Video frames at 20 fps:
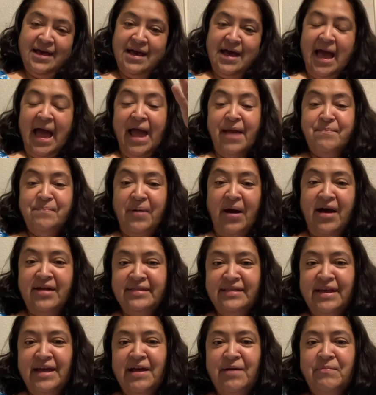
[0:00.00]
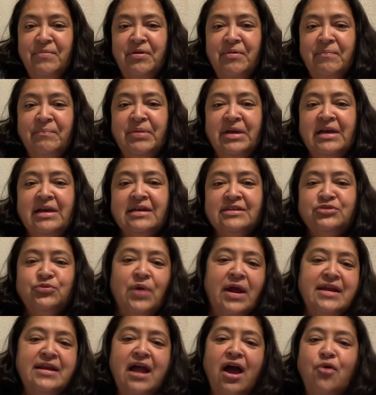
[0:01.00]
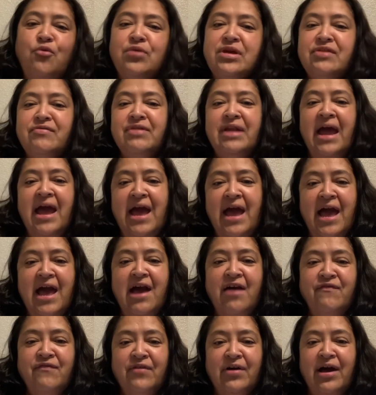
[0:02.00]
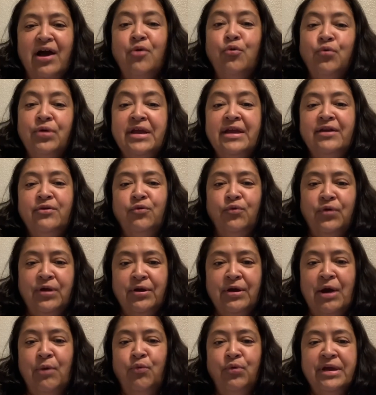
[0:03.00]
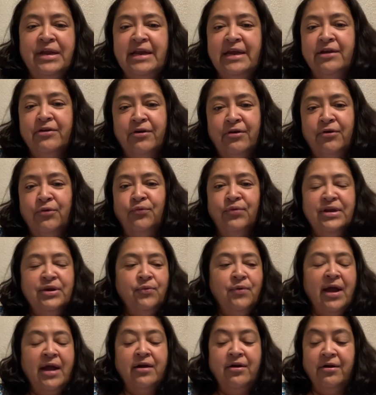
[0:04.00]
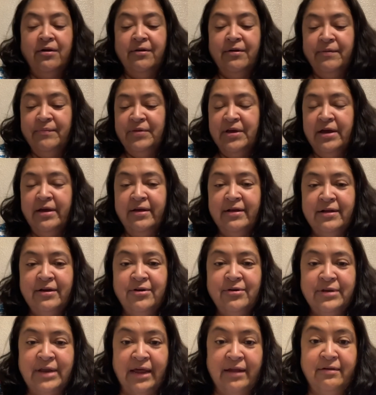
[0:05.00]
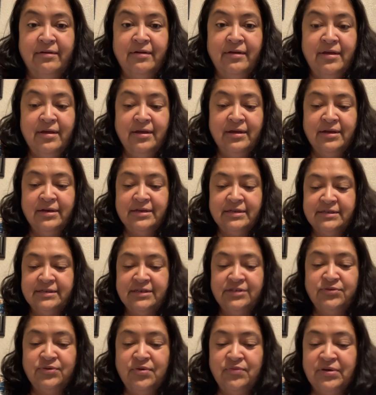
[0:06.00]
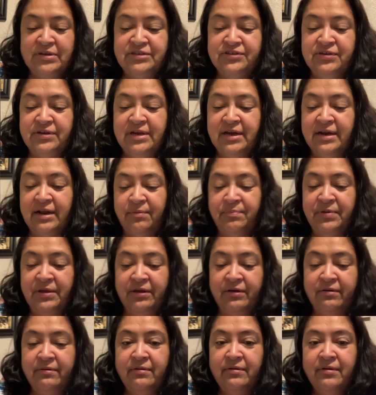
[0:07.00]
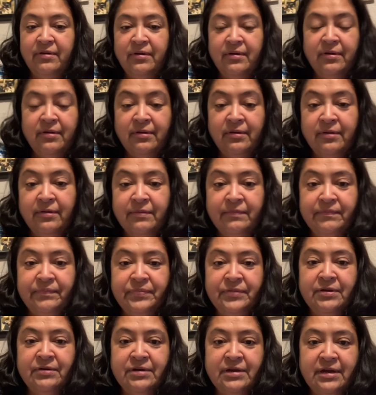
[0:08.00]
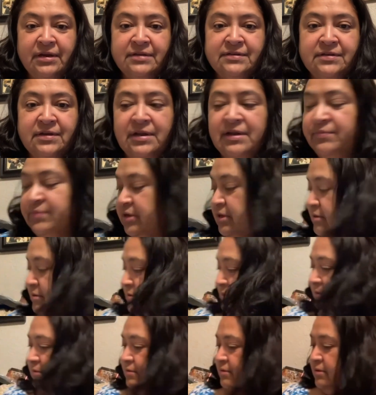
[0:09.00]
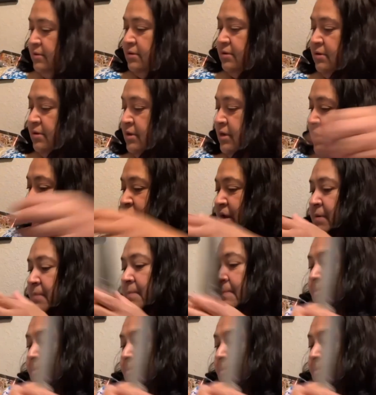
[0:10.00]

I bought them because right now we don't have a weed eater, weed whacker. Hold on, because this one wants to get up here. Okay, so let me, come on.